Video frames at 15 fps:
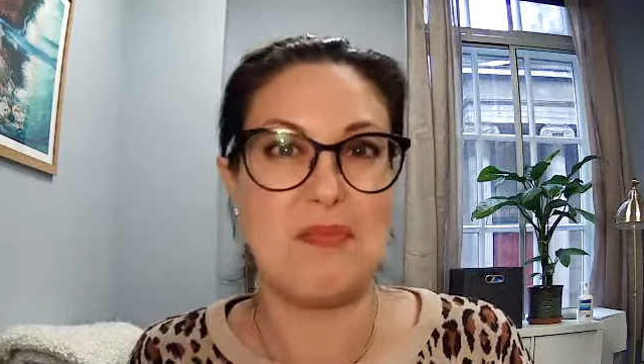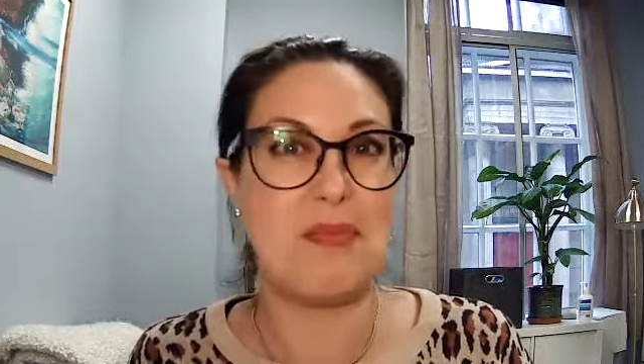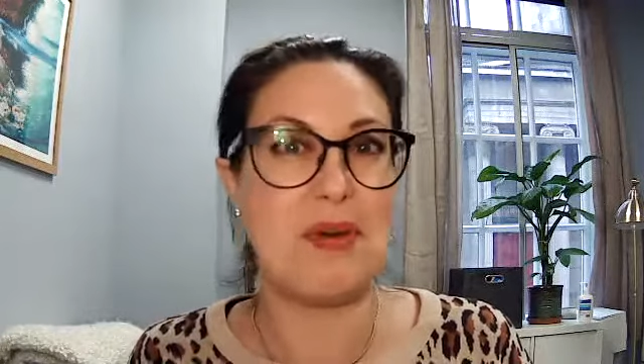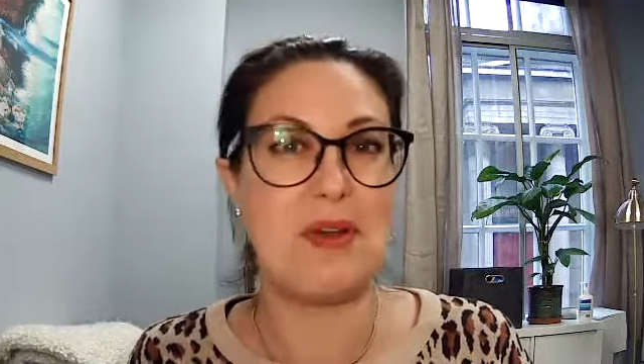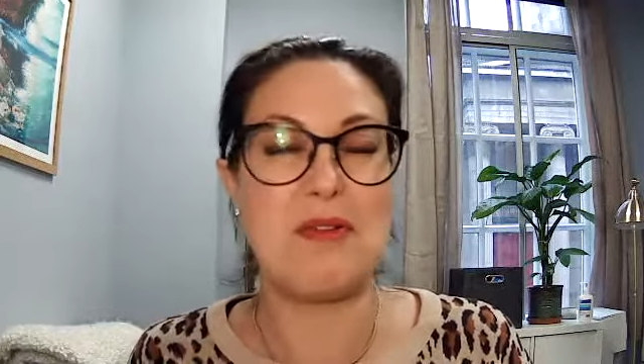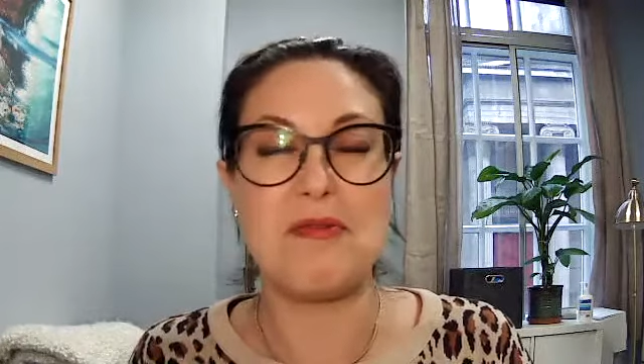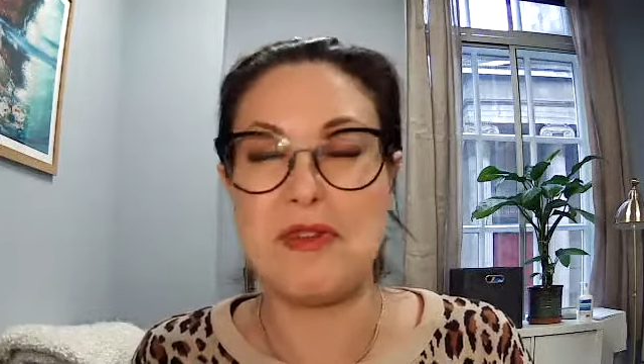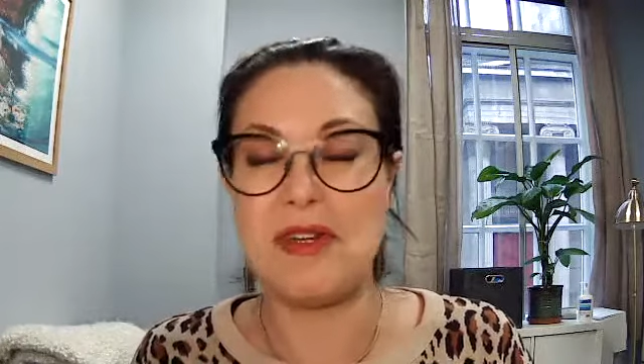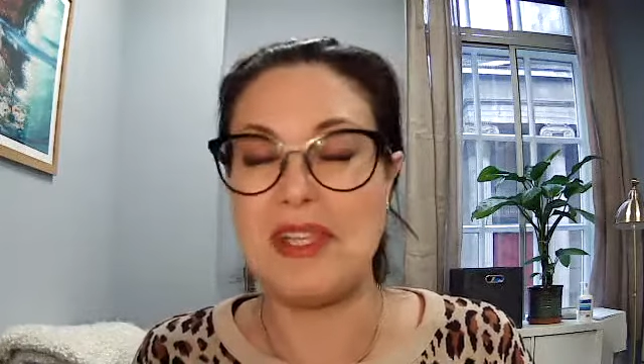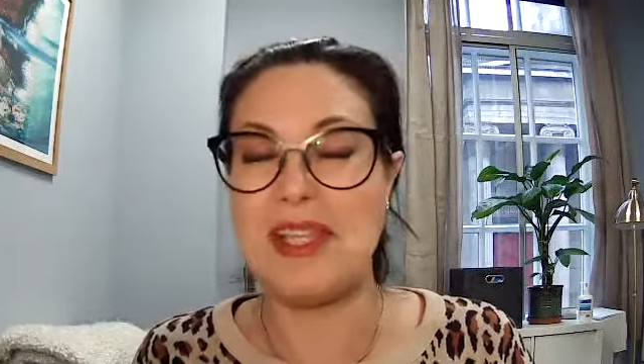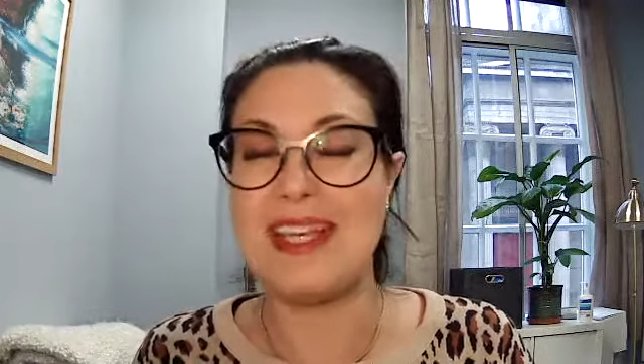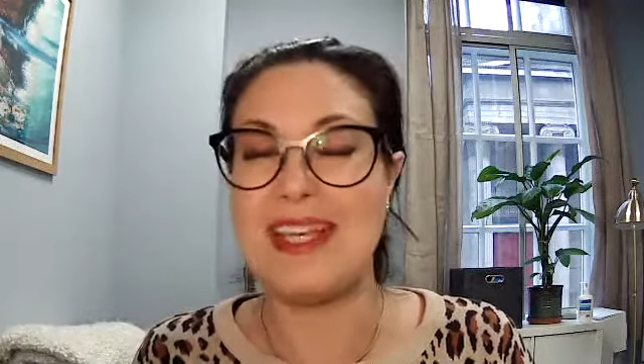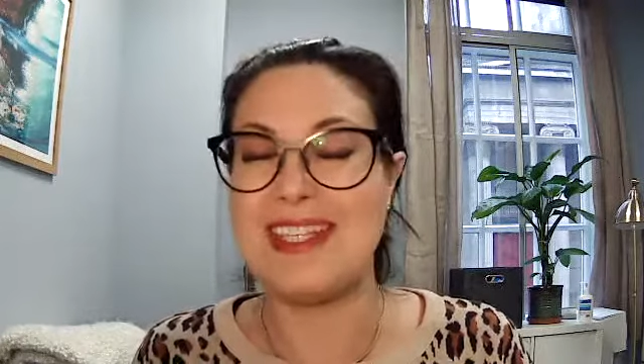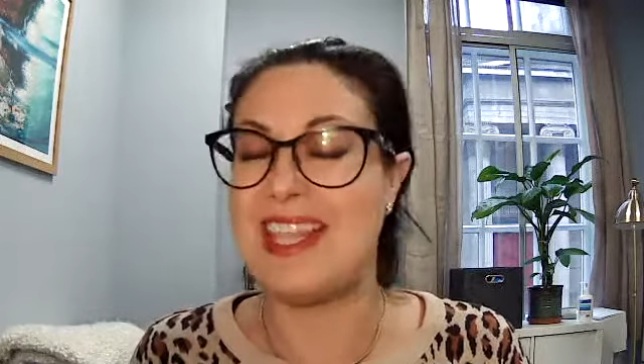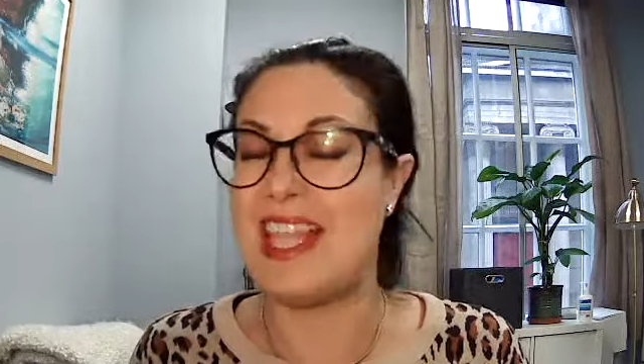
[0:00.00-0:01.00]
But it really
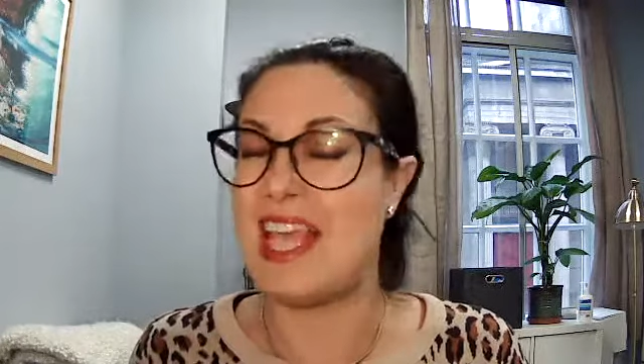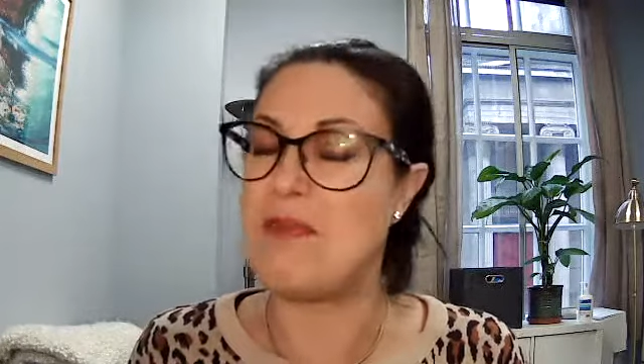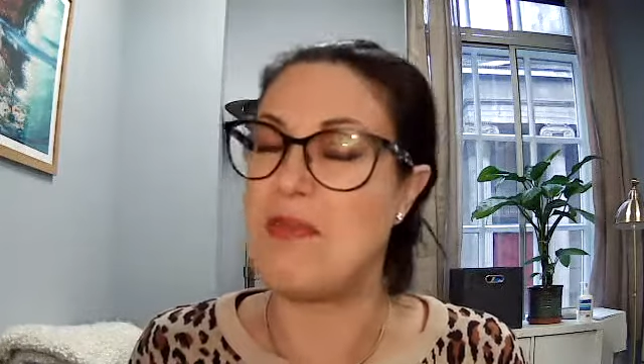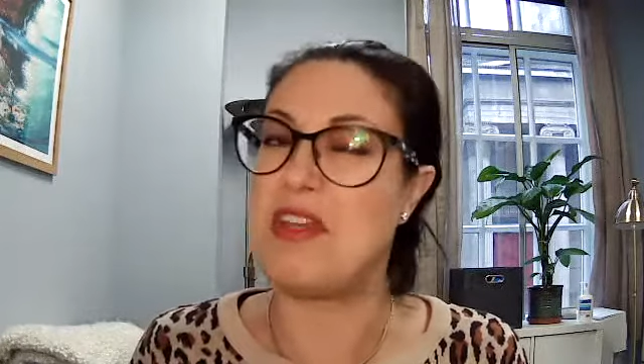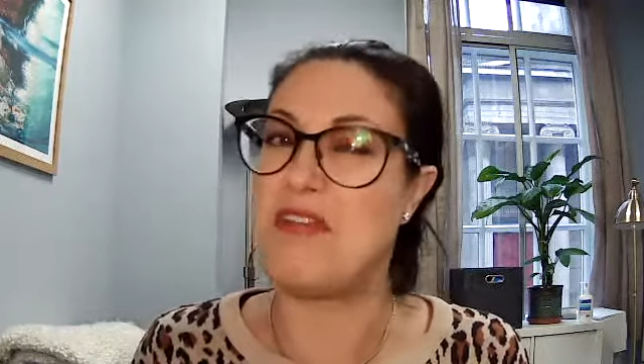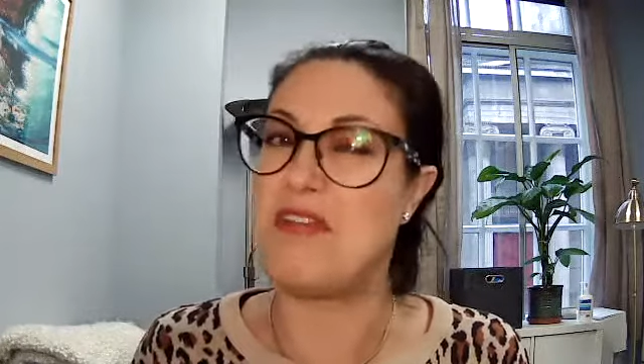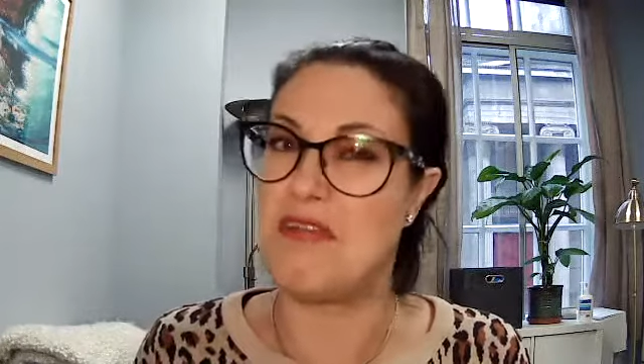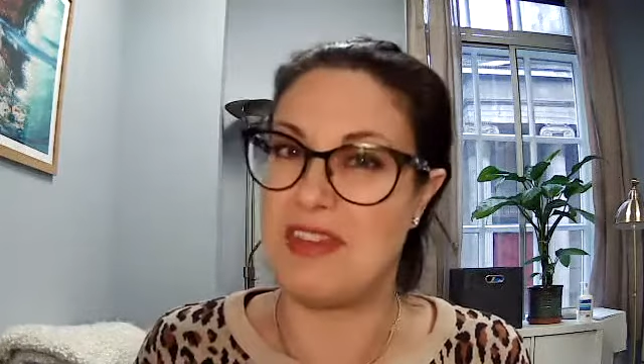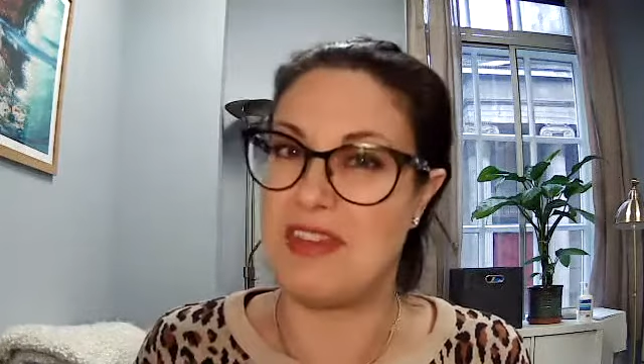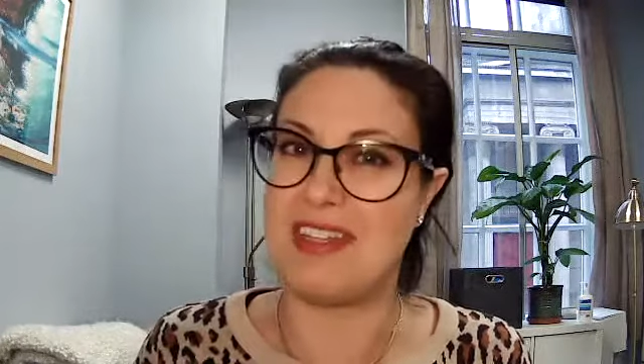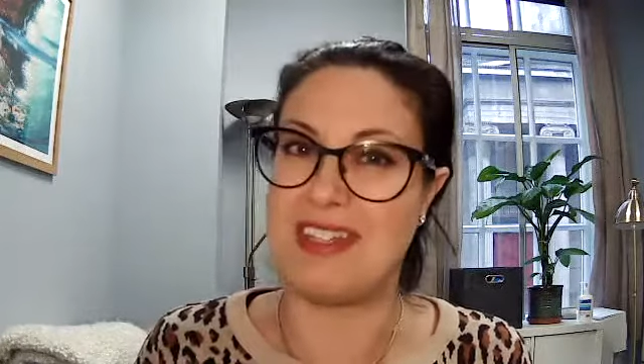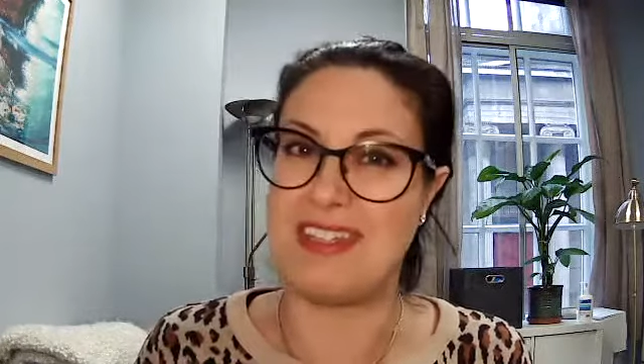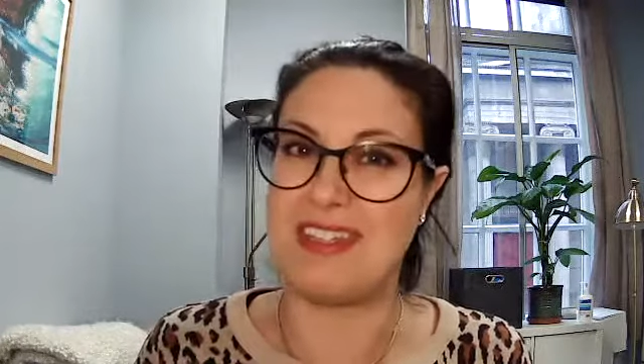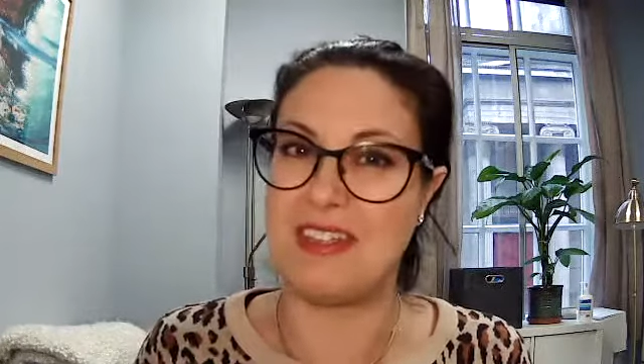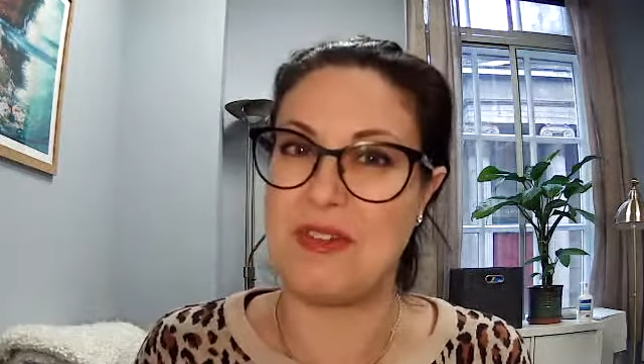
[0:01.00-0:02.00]
has led me to
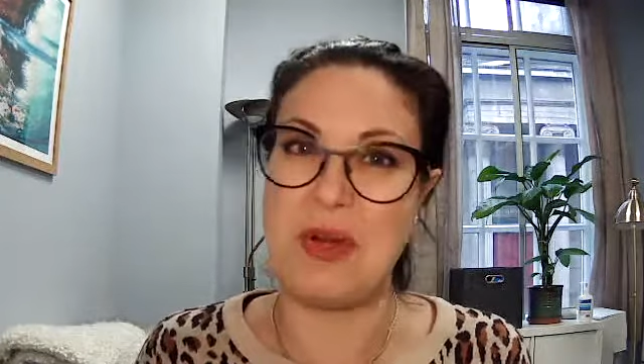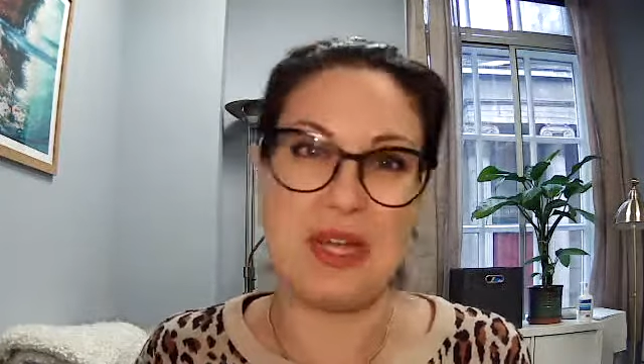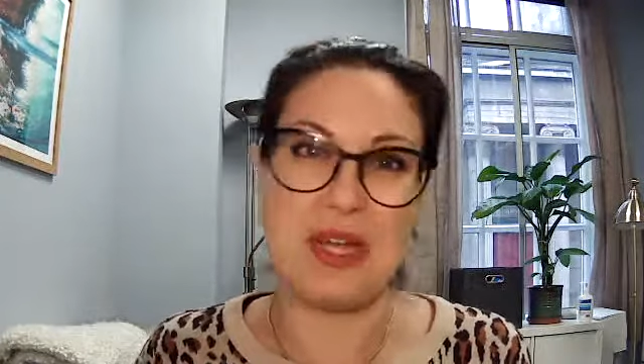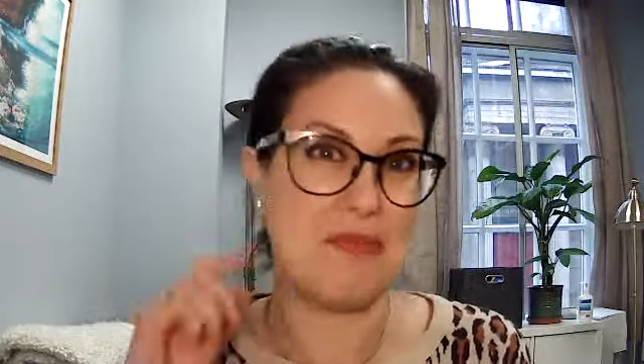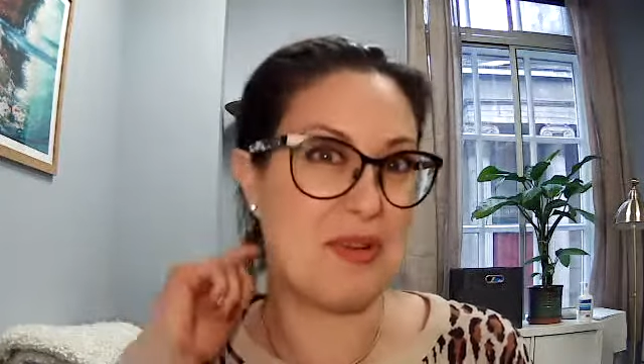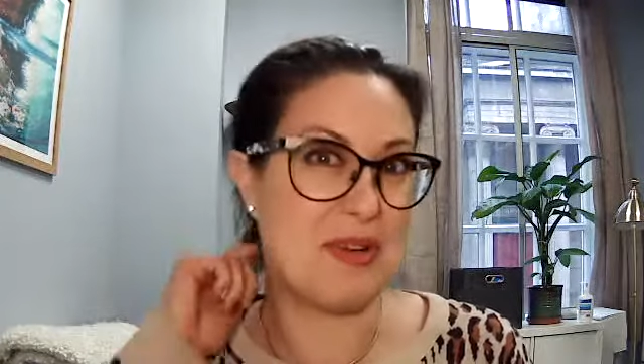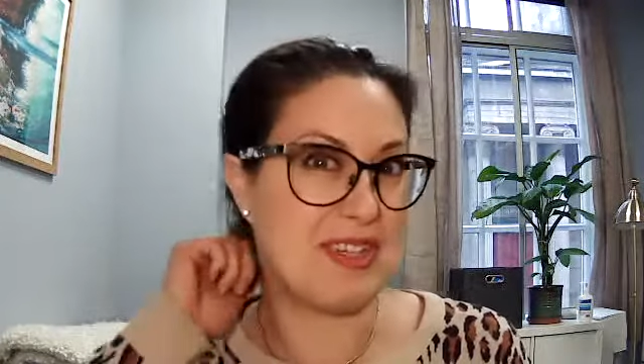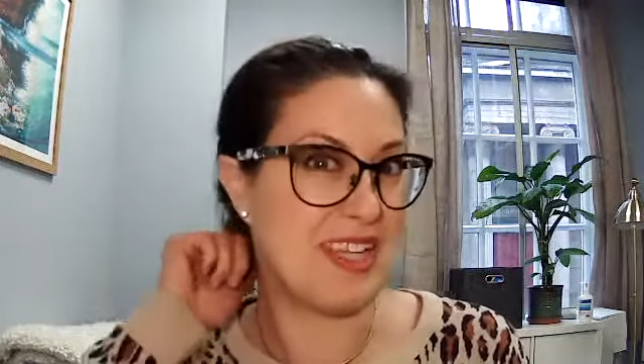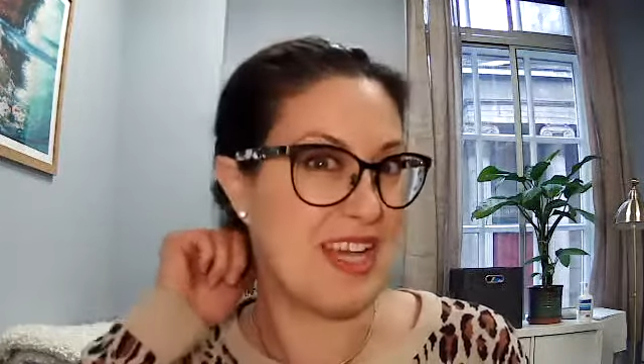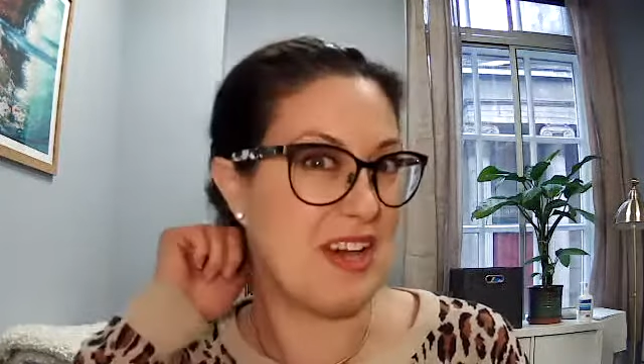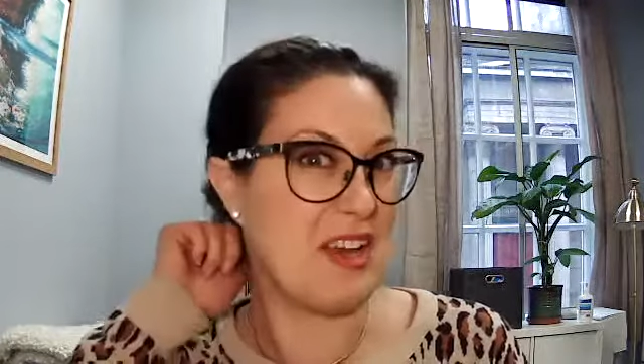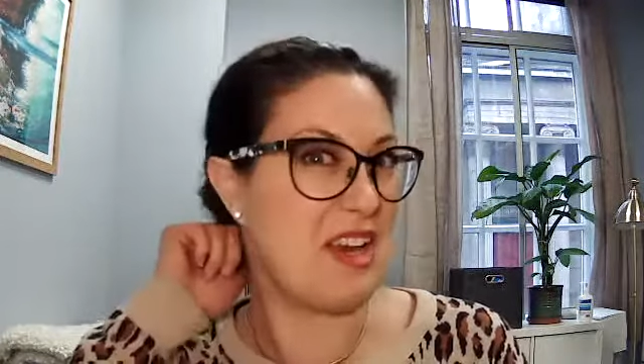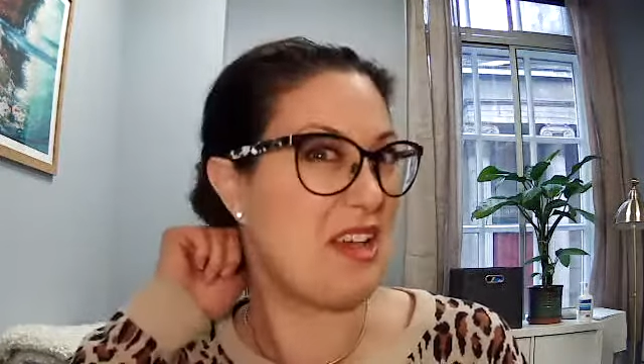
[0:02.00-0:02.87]
feel quite burnt out,